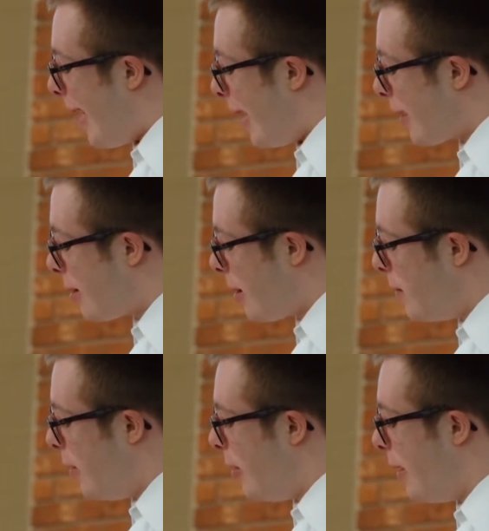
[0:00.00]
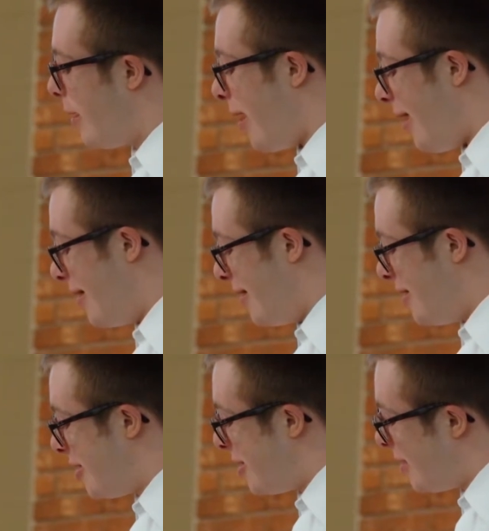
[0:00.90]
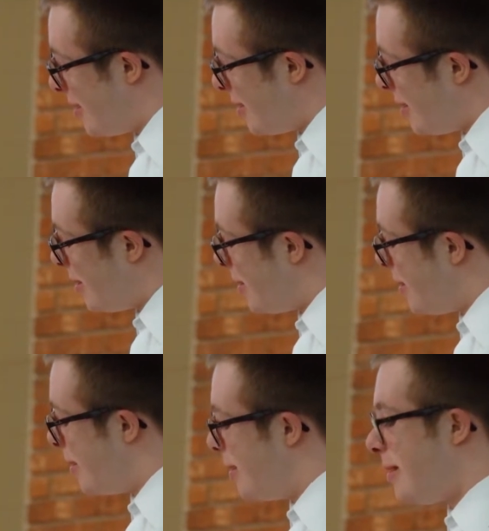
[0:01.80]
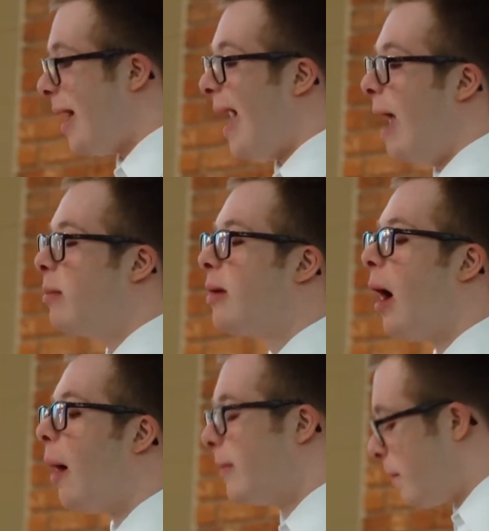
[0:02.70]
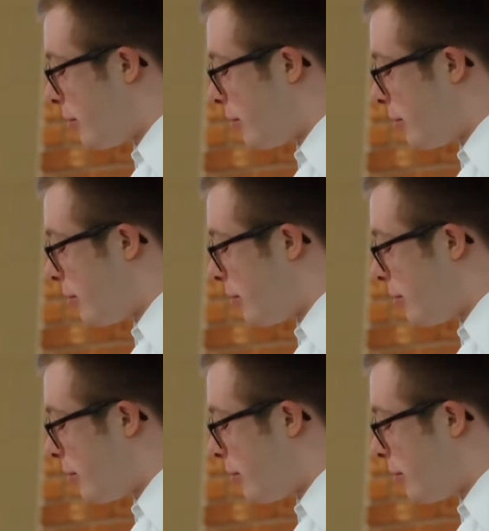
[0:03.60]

Tech Community College in the Abe Tops